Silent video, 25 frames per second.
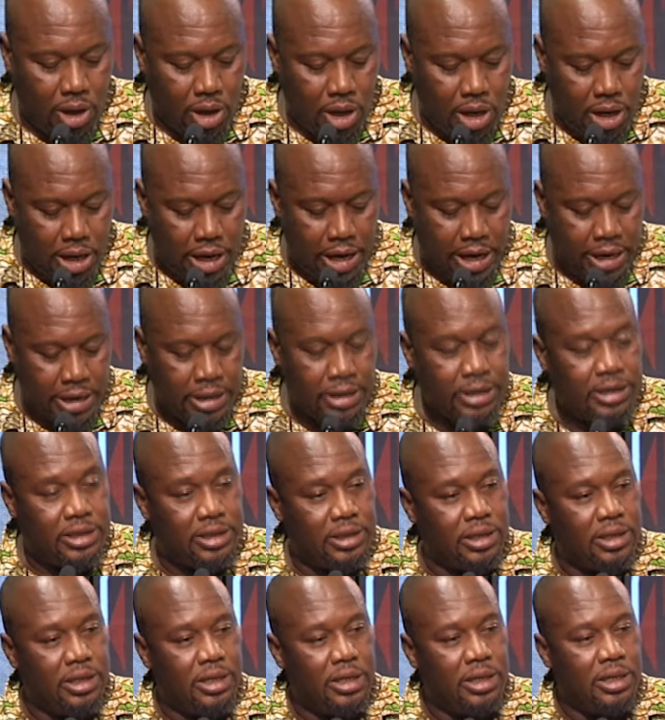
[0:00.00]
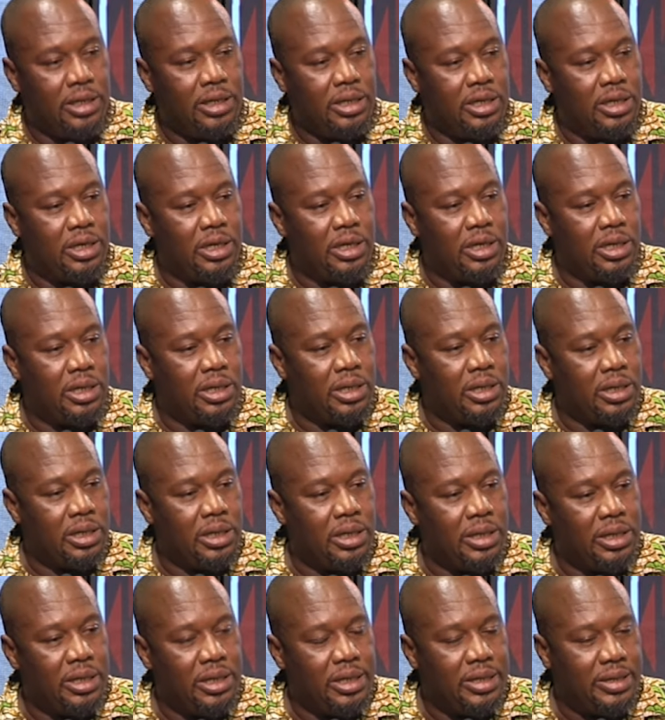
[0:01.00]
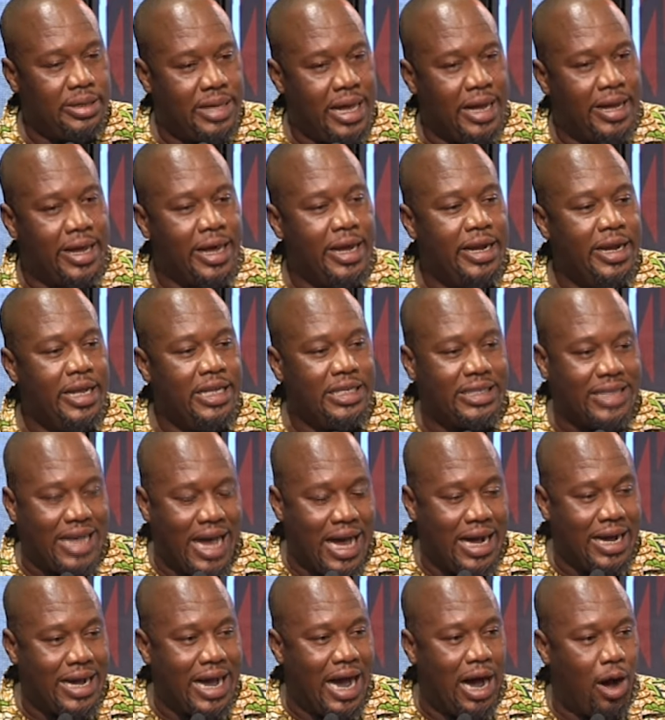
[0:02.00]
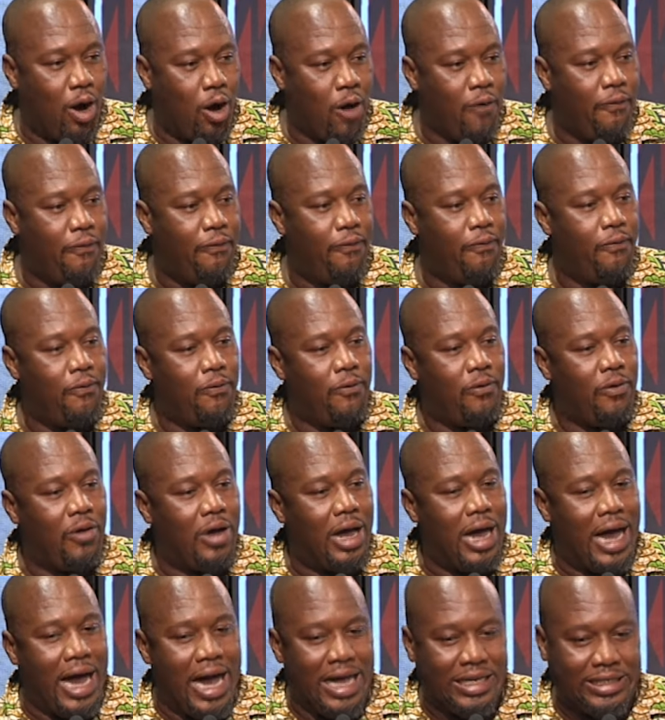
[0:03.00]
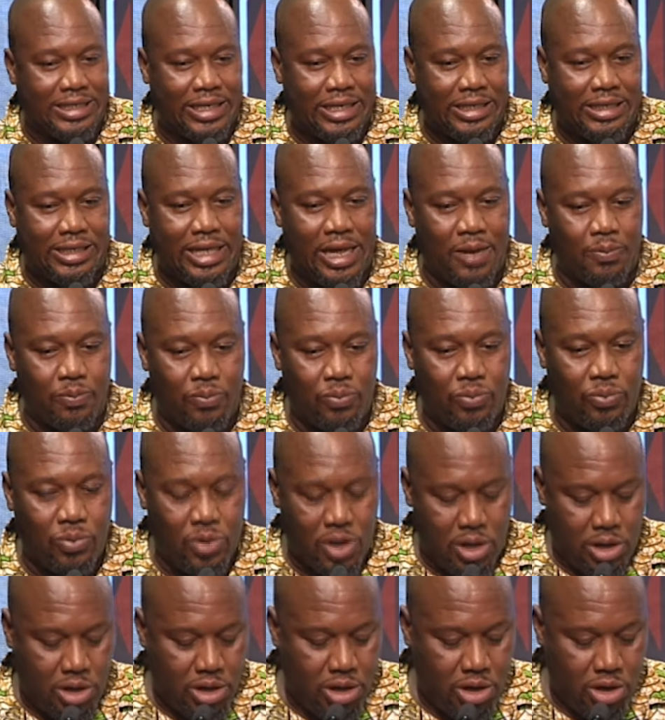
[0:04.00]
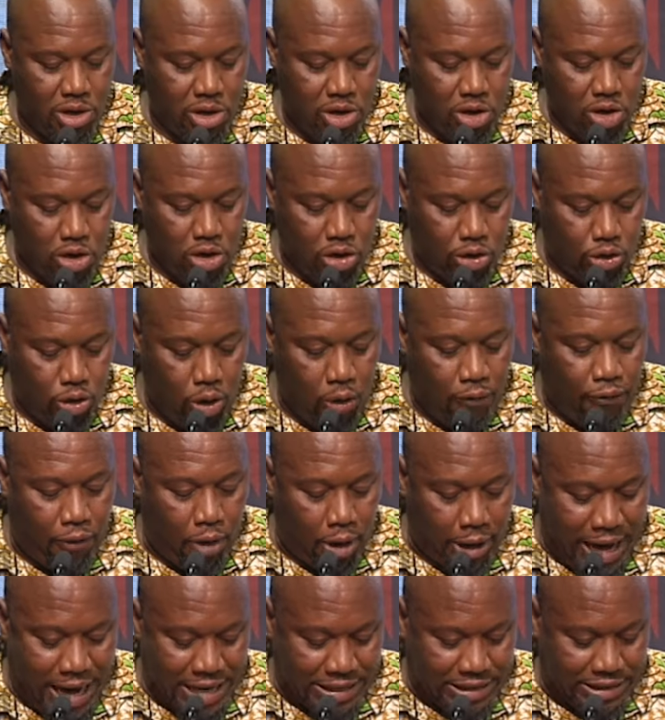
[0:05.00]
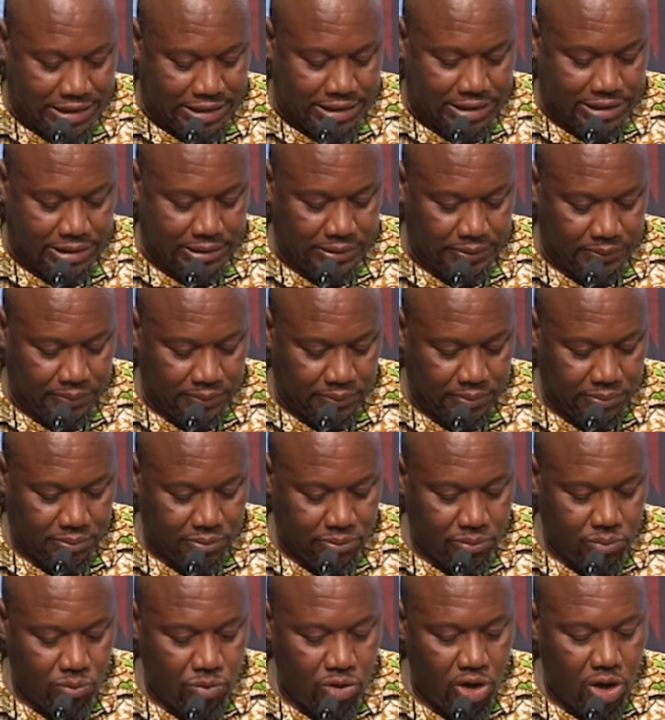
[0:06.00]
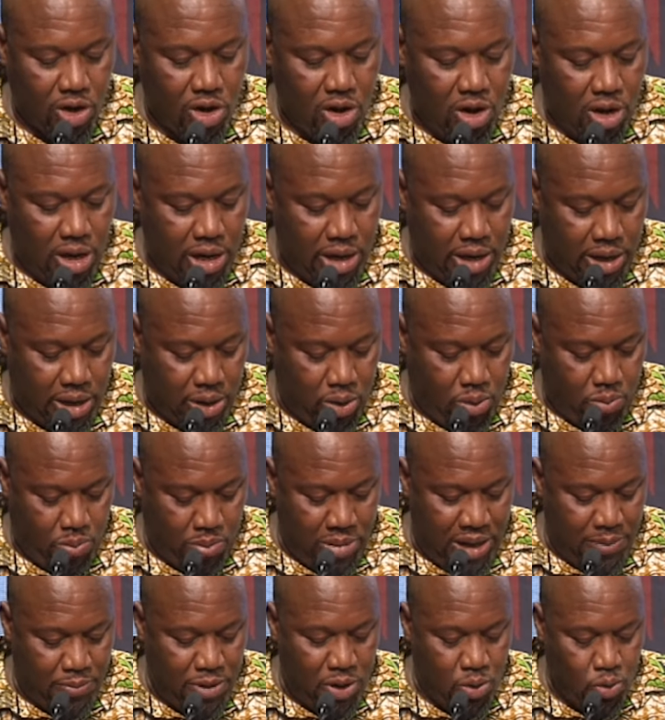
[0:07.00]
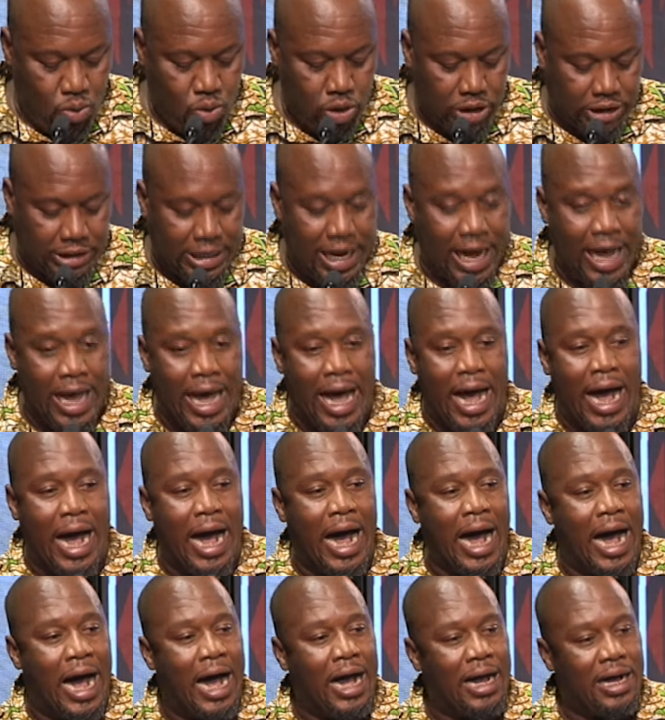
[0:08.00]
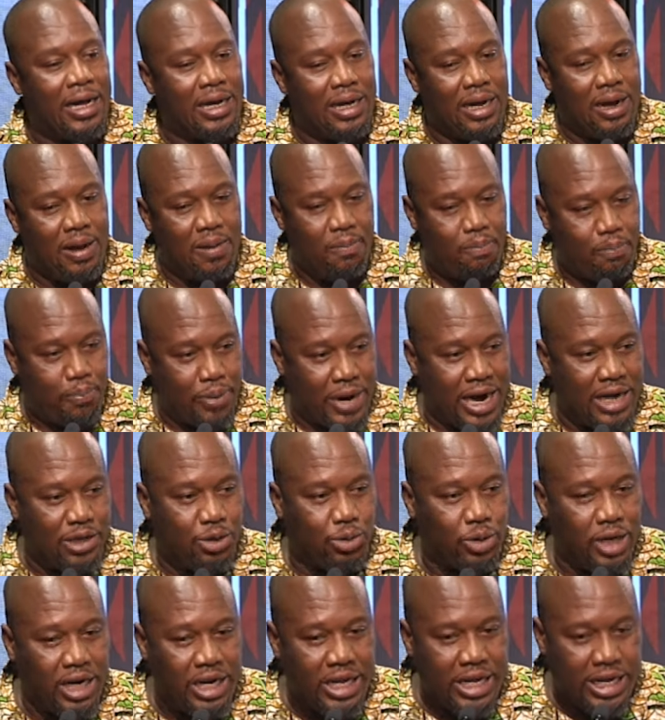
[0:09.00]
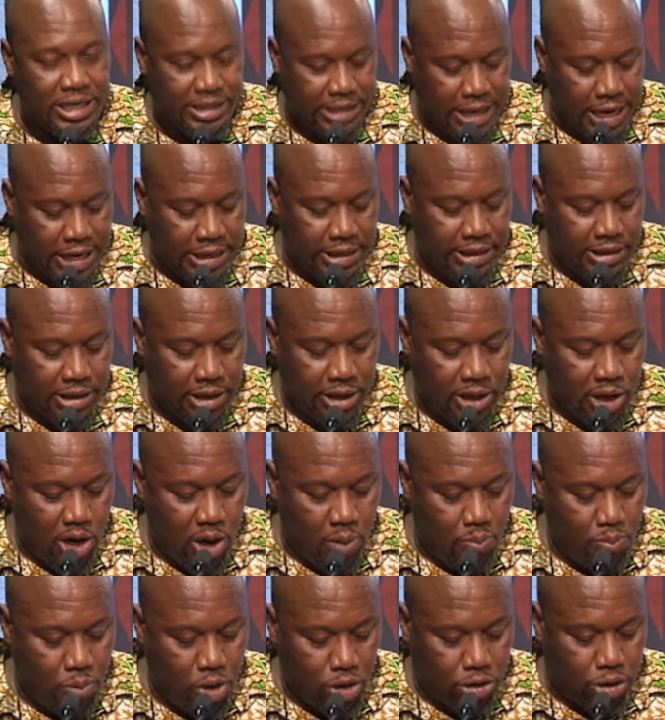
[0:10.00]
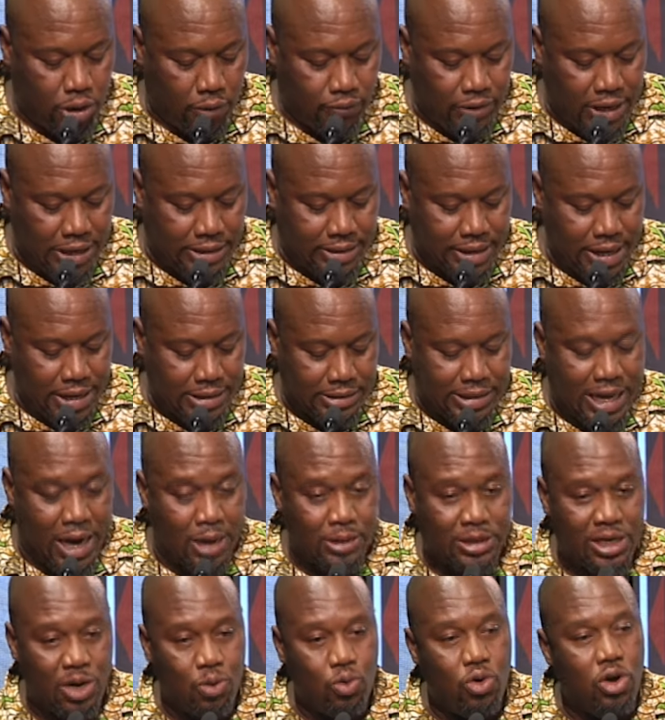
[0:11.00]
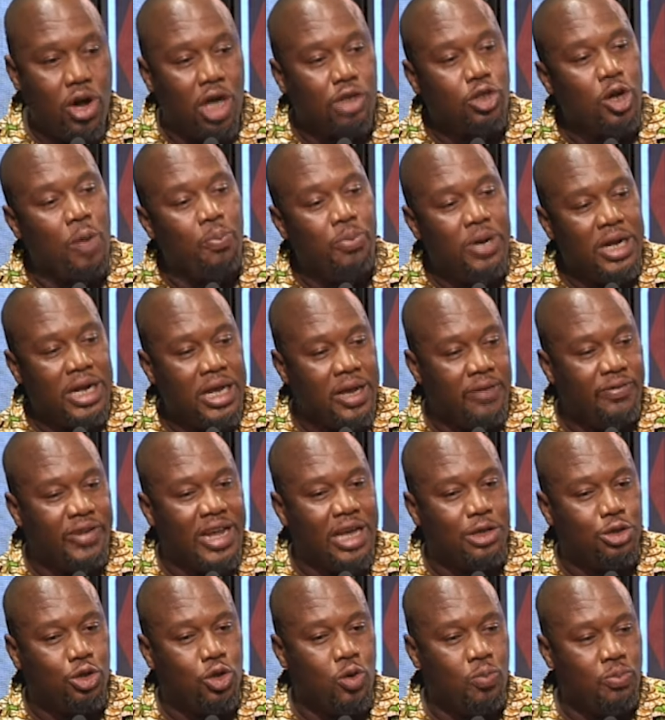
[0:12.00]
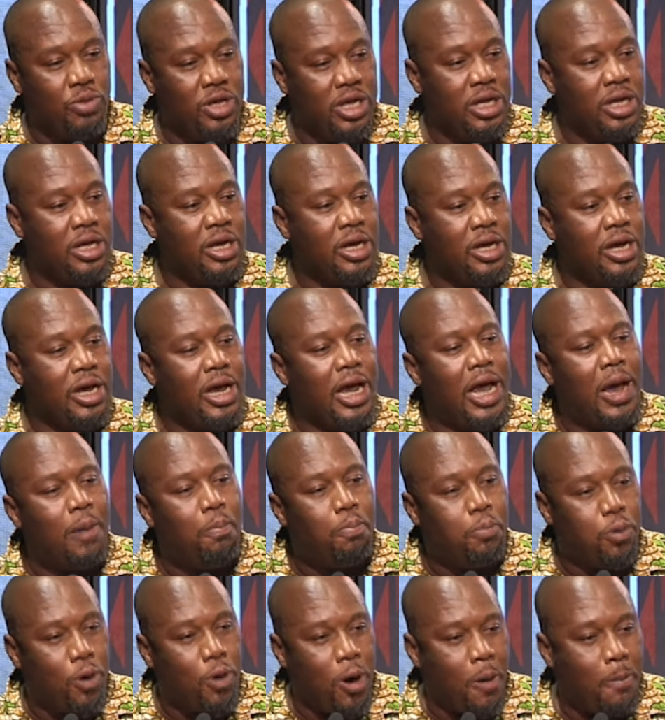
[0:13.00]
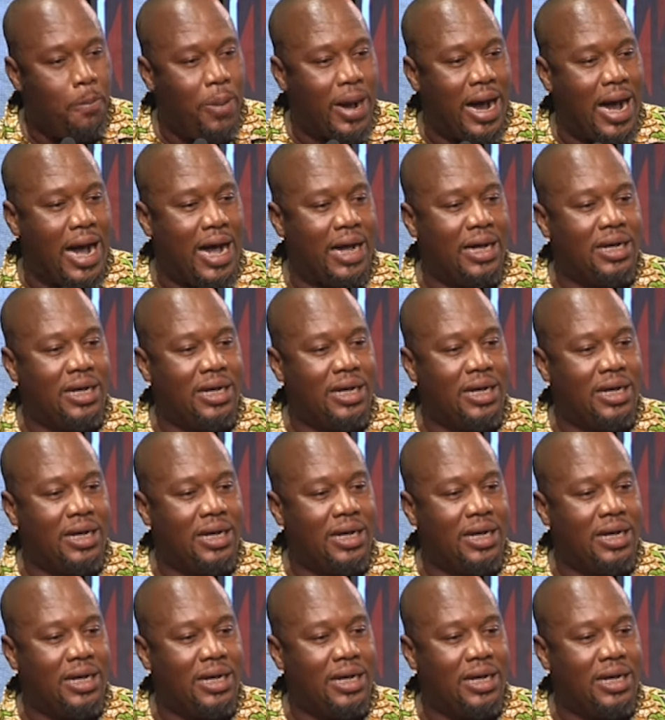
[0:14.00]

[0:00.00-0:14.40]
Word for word: and taking this canker off our system. So for us, maybe we'll share our press release and most of the things that we say. We also believe there should be a proper